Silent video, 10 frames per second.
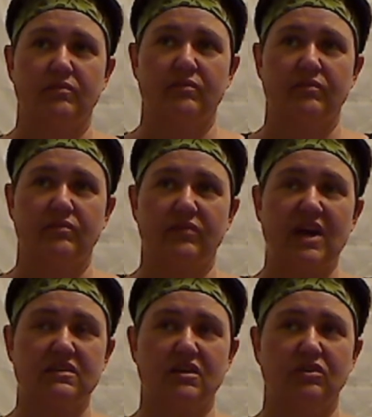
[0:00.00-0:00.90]

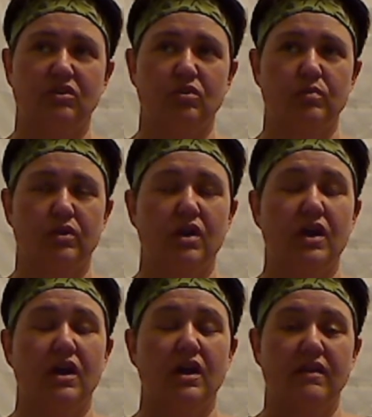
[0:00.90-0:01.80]
last October
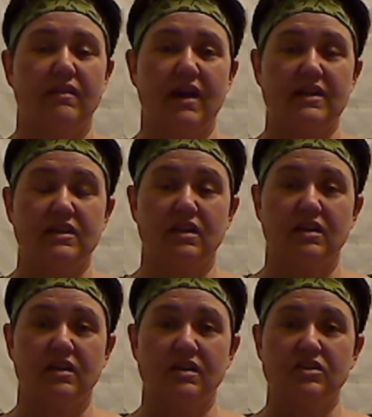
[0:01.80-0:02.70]
that
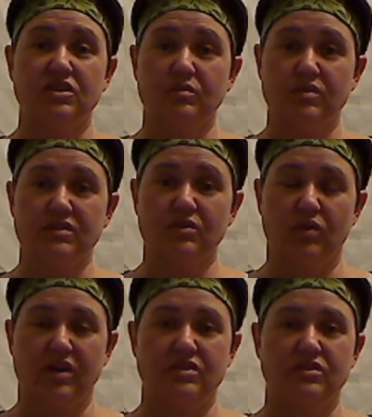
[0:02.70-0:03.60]
she was
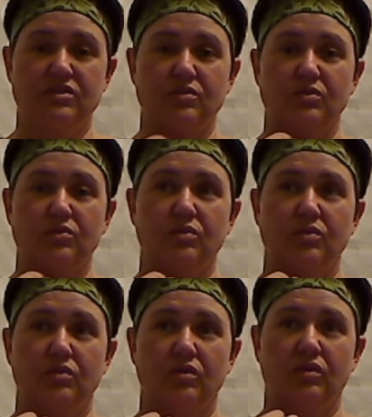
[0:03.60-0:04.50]
going to
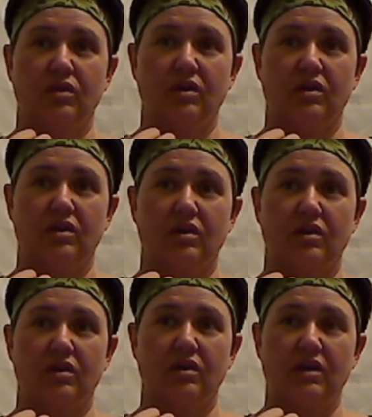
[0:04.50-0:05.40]

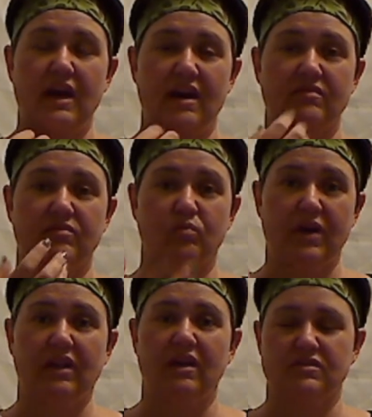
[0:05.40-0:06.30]
have weight
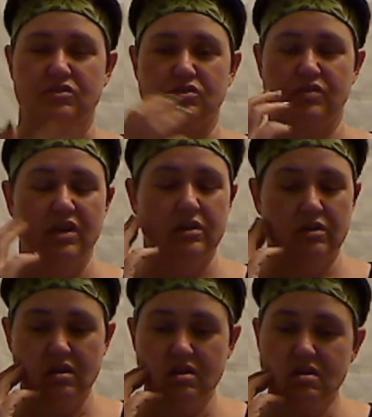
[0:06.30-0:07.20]
loss surgery.
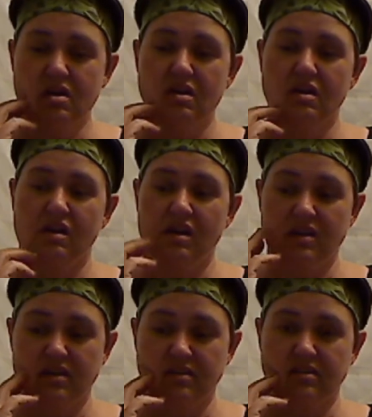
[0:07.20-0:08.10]

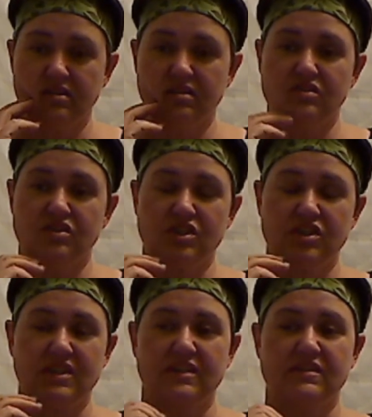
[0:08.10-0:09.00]
And she
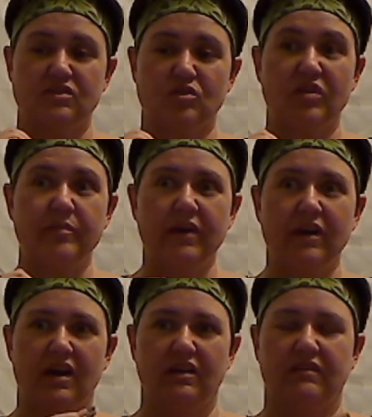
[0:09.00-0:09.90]
did, so we've been
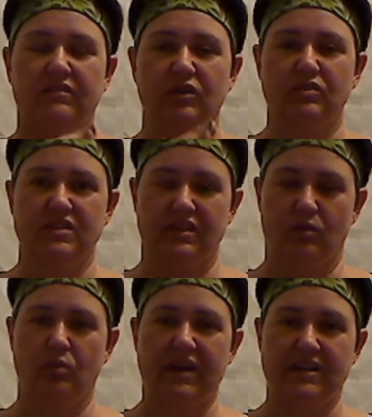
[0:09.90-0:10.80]
kind of losing the
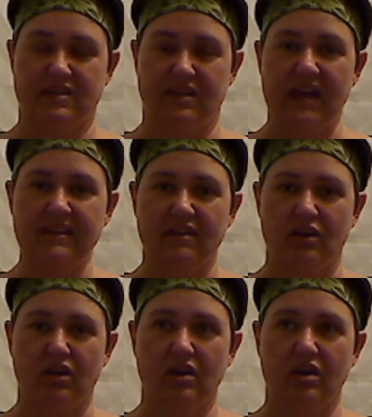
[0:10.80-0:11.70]
weight
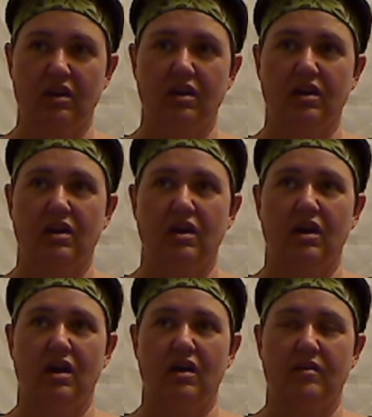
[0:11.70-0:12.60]
together.
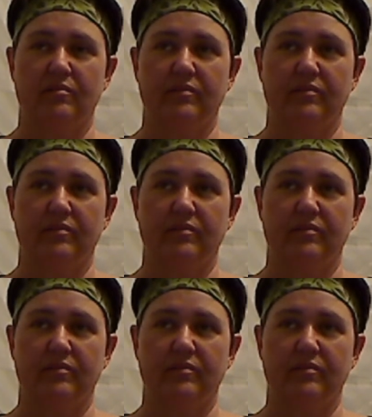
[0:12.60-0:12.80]
And